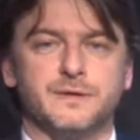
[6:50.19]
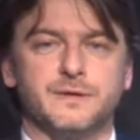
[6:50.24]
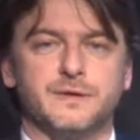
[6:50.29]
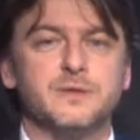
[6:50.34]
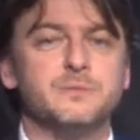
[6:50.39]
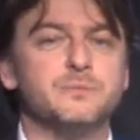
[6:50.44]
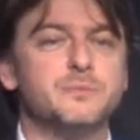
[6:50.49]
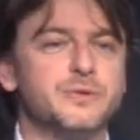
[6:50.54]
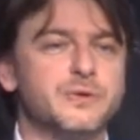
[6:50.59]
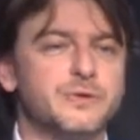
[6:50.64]

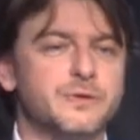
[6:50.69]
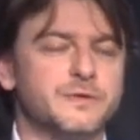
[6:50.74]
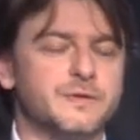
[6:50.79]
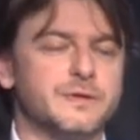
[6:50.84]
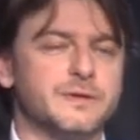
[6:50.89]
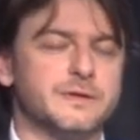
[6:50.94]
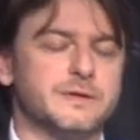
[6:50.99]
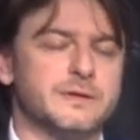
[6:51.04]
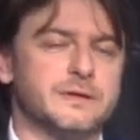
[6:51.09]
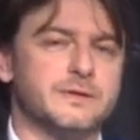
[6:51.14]

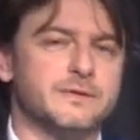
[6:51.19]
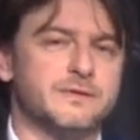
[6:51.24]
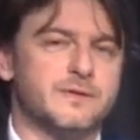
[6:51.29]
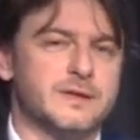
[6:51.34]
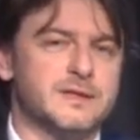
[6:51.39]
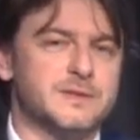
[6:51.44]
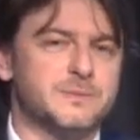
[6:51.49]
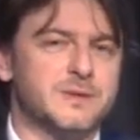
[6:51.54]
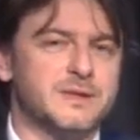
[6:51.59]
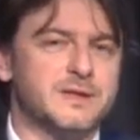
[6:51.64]
improving the
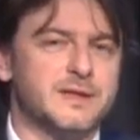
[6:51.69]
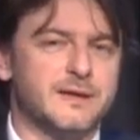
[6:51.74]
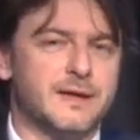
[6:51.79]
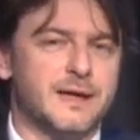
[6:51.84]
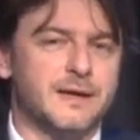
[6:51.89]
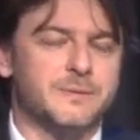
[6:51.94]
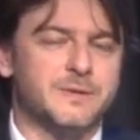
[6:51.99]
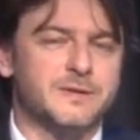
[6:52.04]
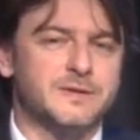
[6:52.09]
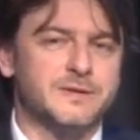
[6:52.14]
investment
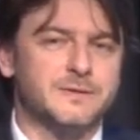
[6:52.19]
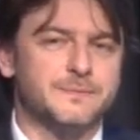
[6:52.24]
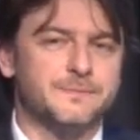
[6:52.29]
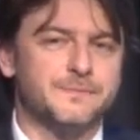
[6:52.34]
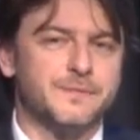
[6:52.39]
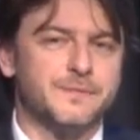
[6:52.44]
climate.